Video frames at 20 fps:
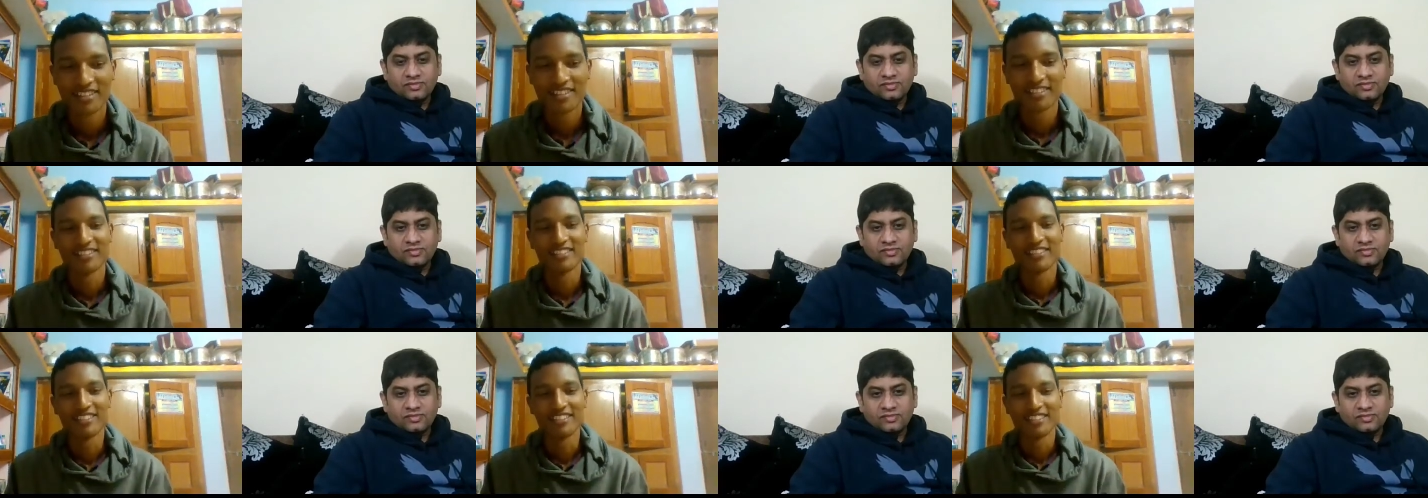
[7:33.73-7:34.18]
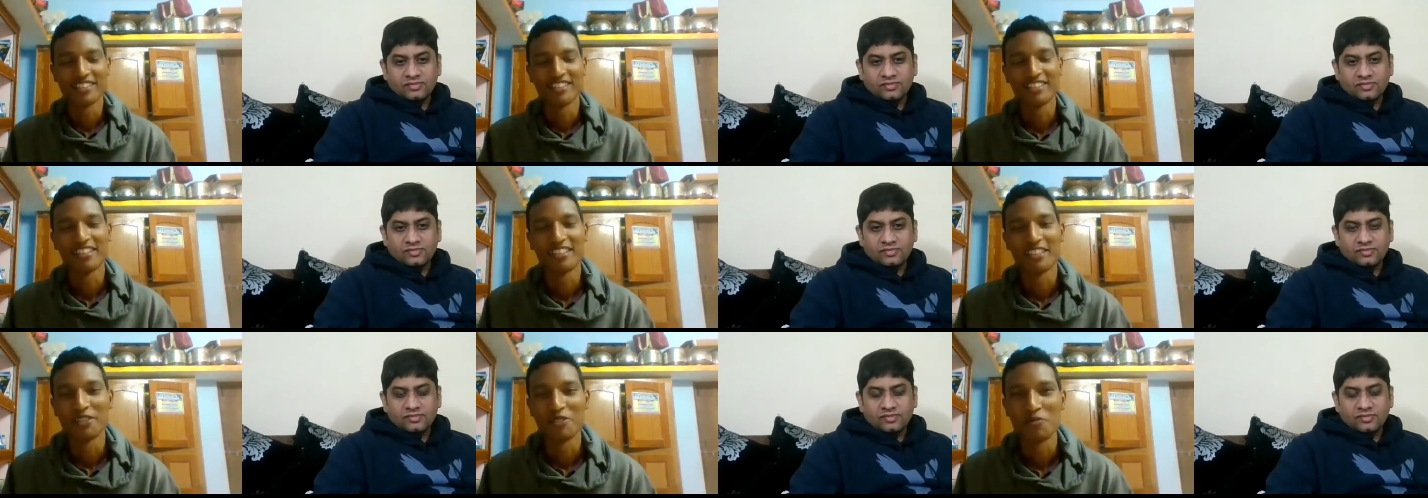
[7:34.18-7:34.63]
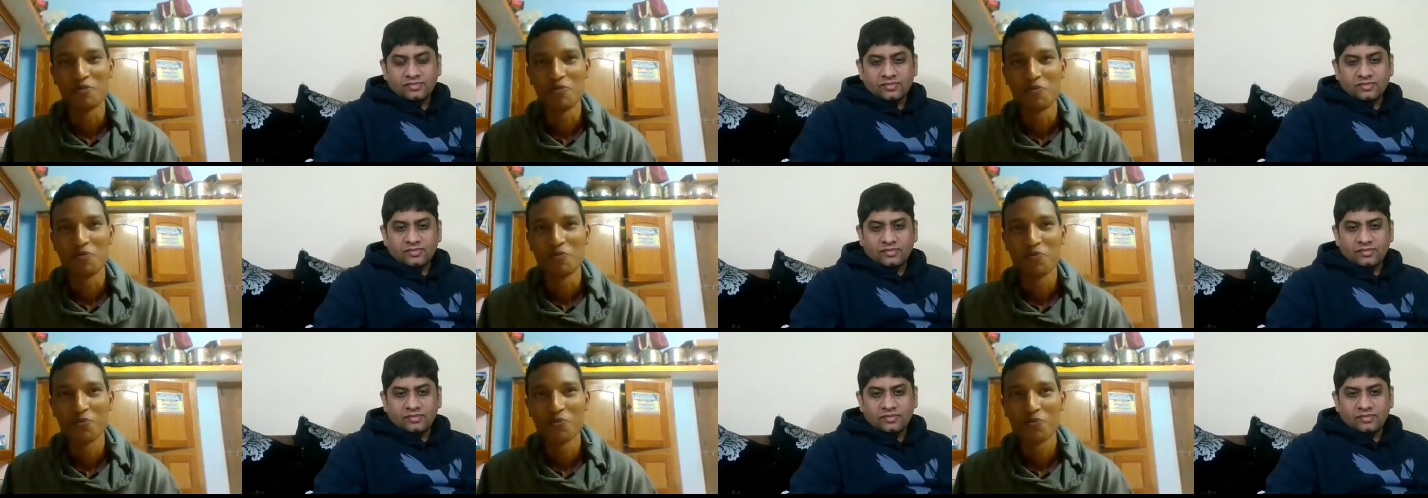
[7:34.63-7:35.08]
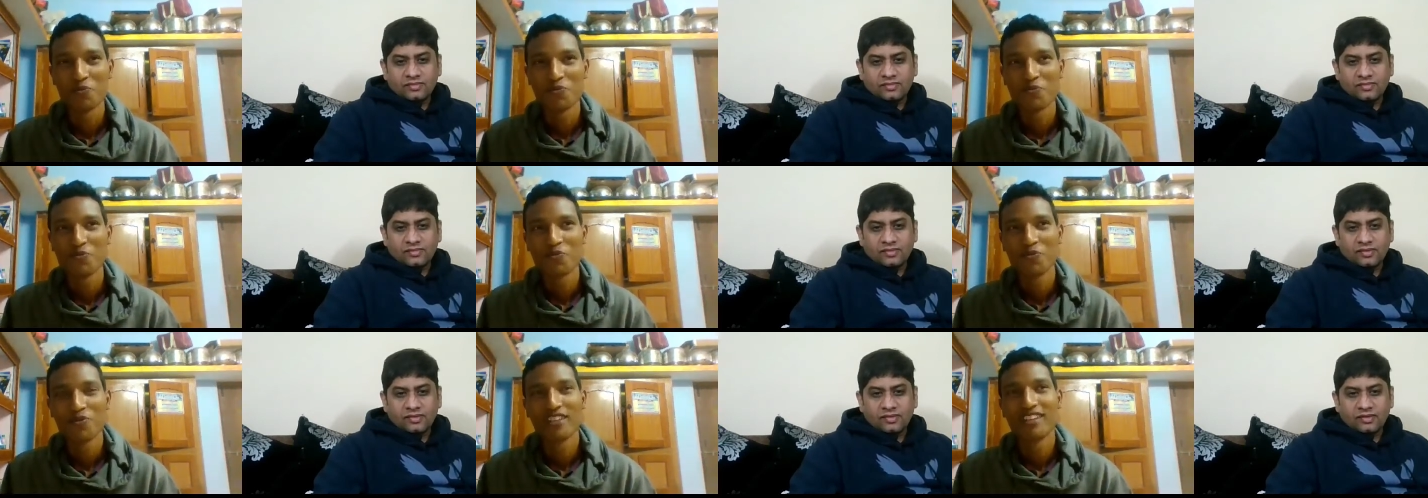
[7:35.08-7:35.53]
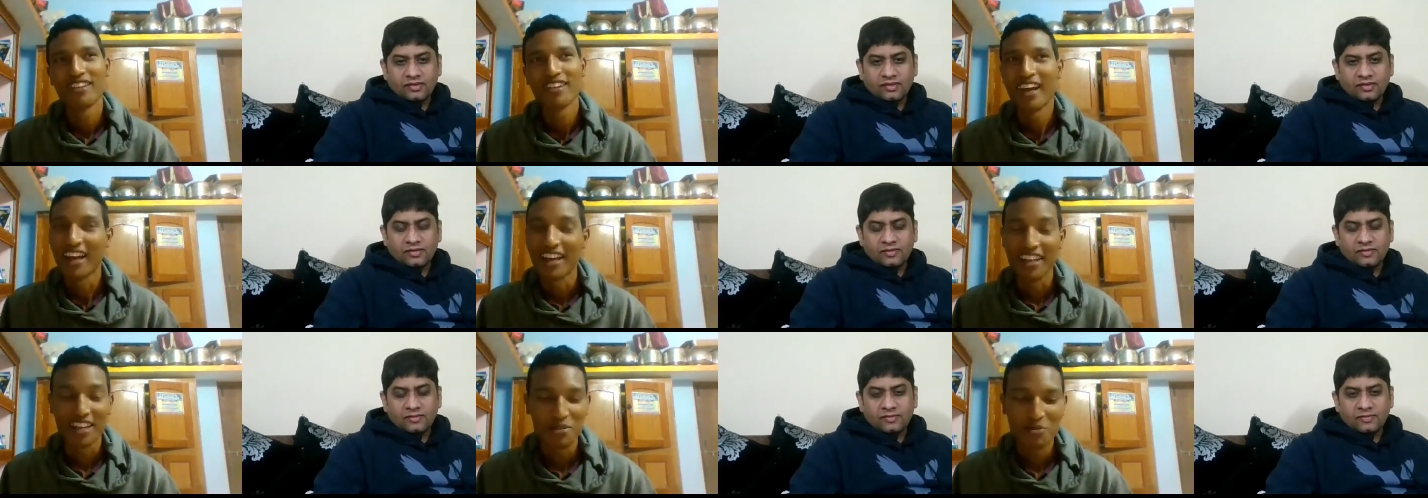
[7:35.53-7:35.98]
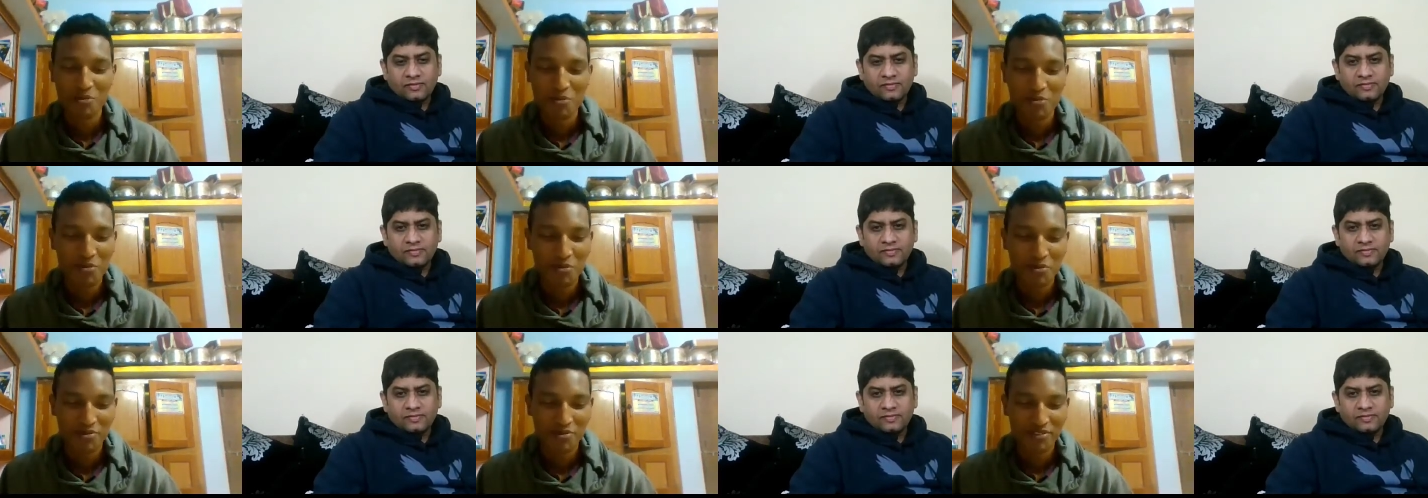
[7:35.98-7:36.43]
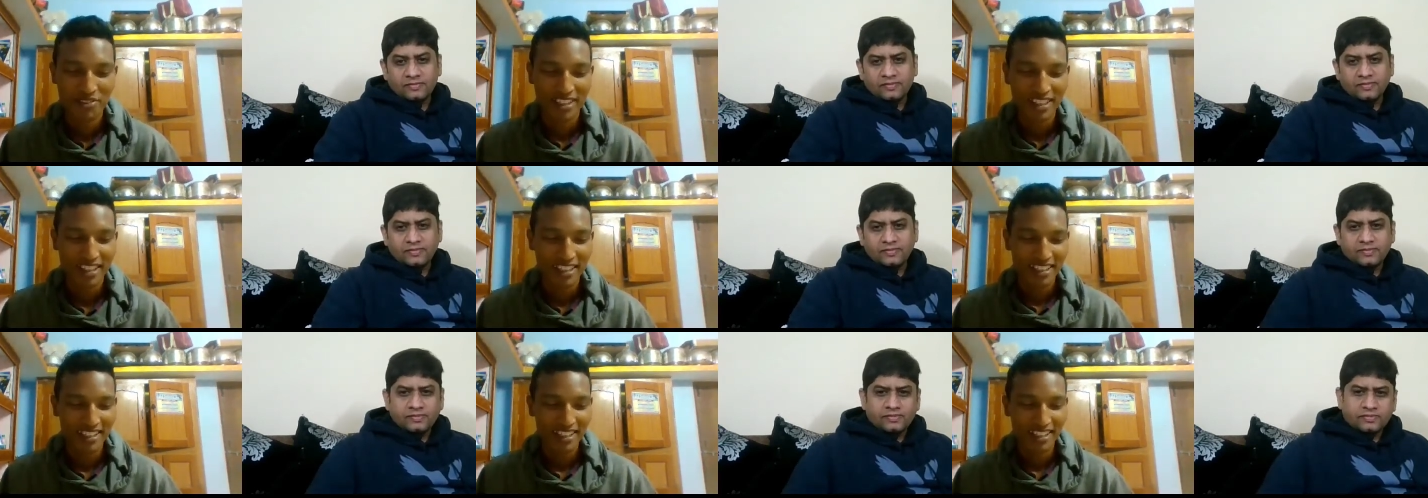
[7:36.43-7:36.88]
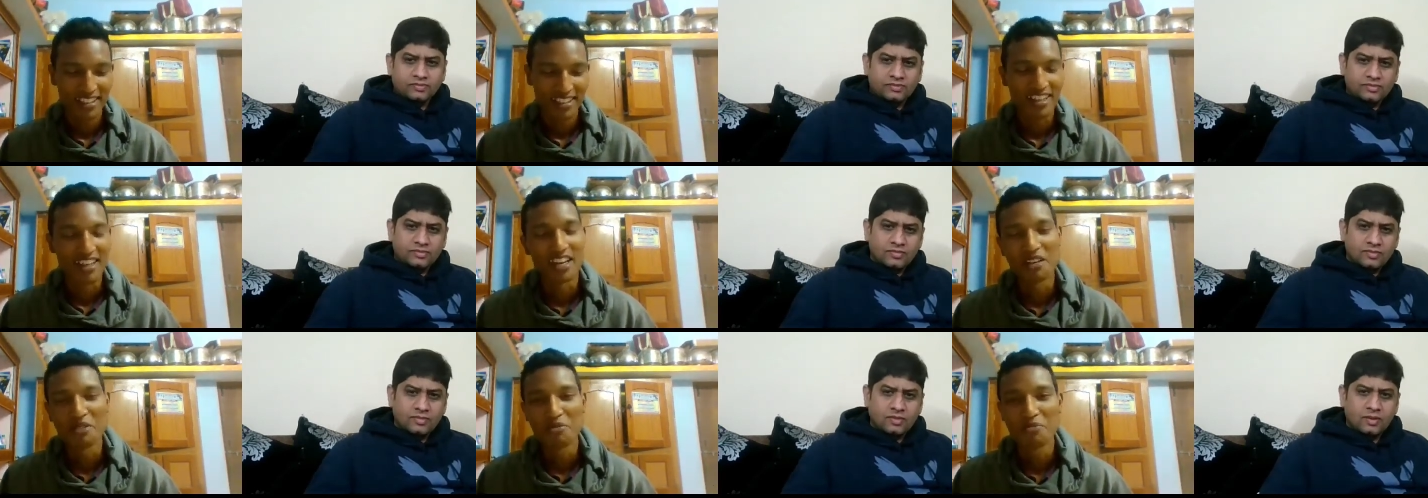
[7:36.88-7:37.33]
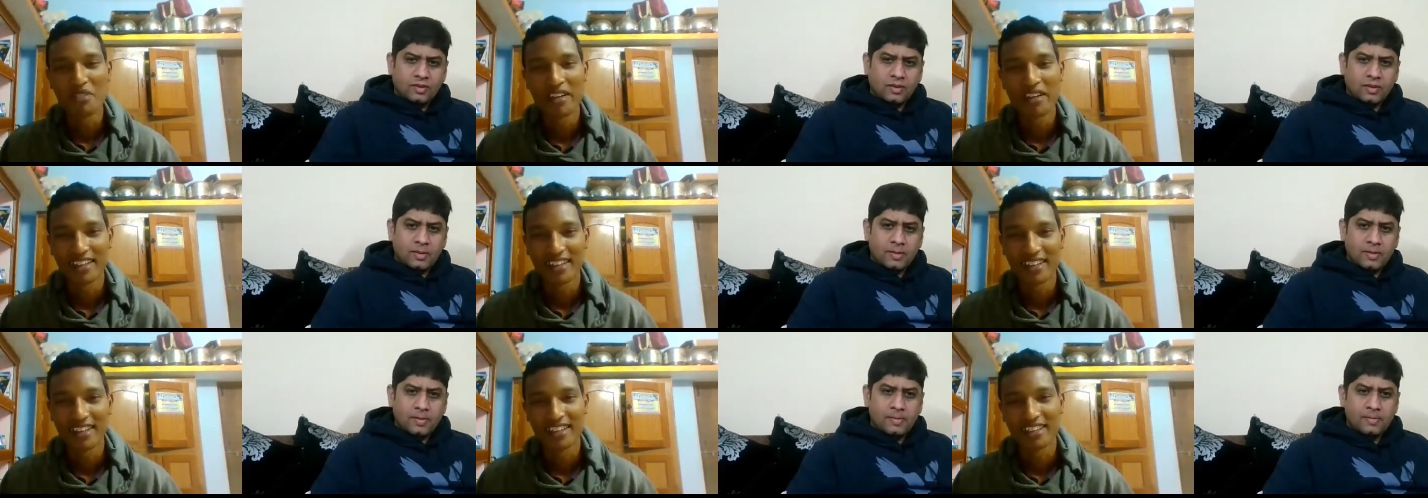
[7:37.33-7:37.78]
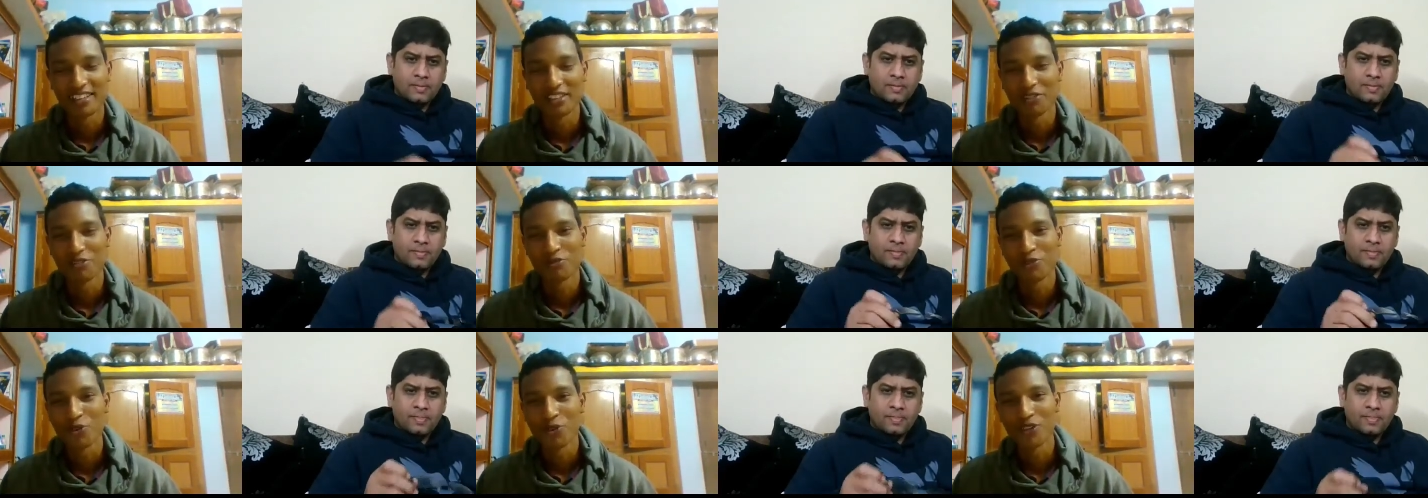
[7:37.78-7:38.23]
Speaker 1: Uh, sir, uh, I am very calm and uh,